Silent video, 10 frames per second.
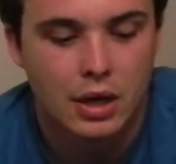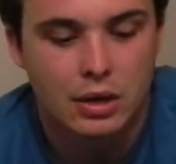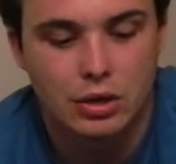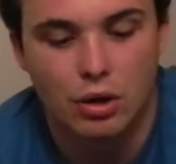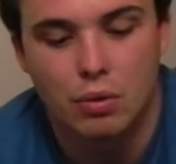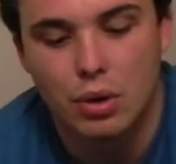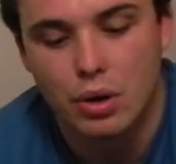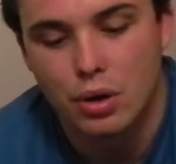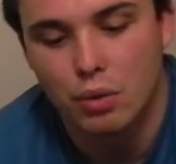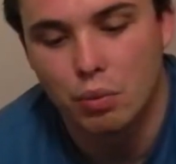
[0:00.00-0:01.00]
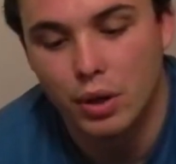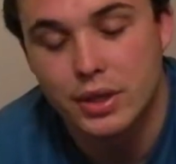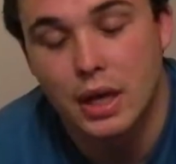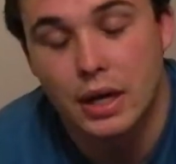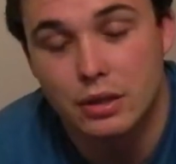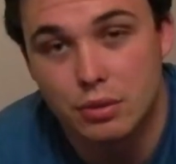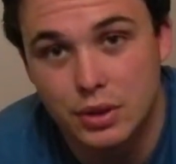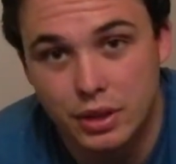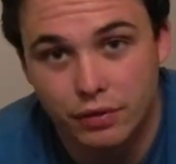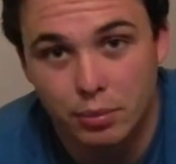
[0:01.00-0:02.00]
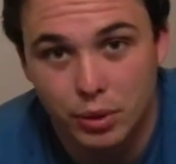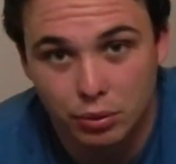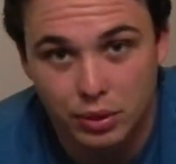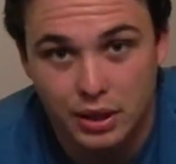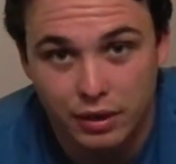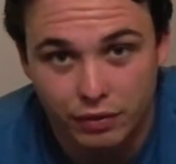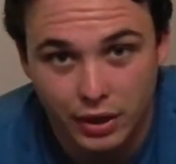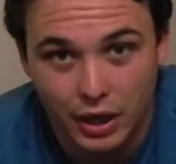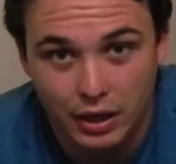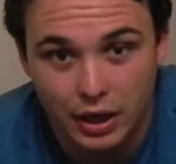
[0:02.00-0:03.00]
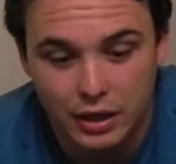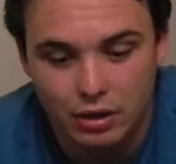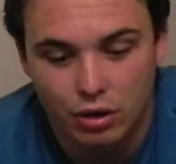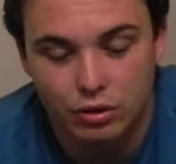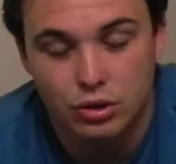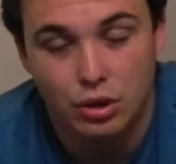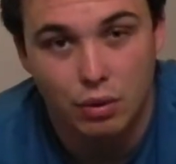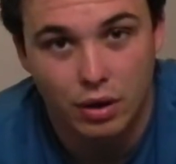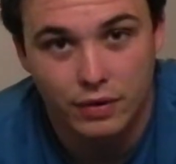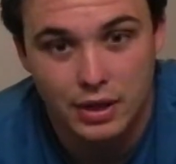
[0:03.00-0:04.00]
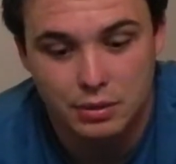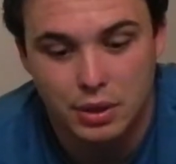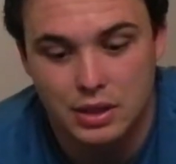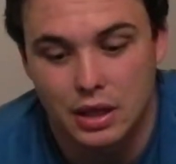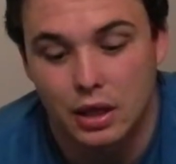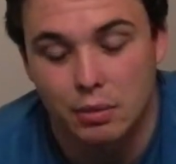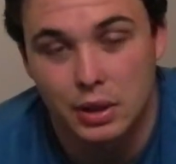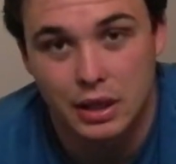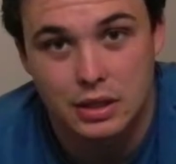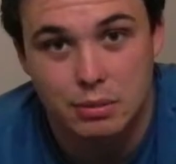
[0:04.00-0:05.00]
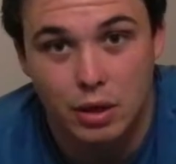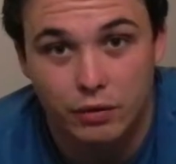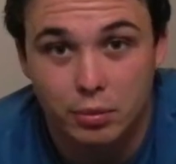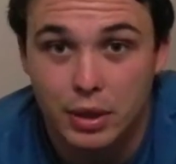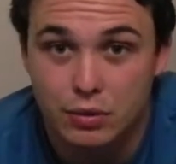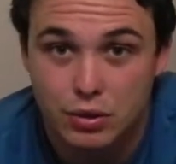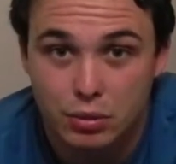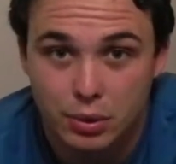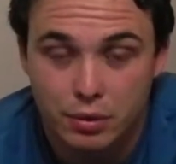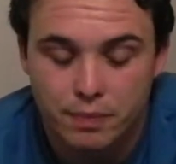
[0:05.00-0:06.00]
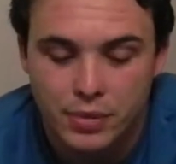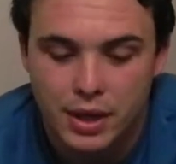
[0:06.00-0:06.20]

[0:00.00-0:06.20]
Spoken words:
So once I do a different build with a different headlight, I'll show off his, because I think I'm going to get some done for my new Subaru.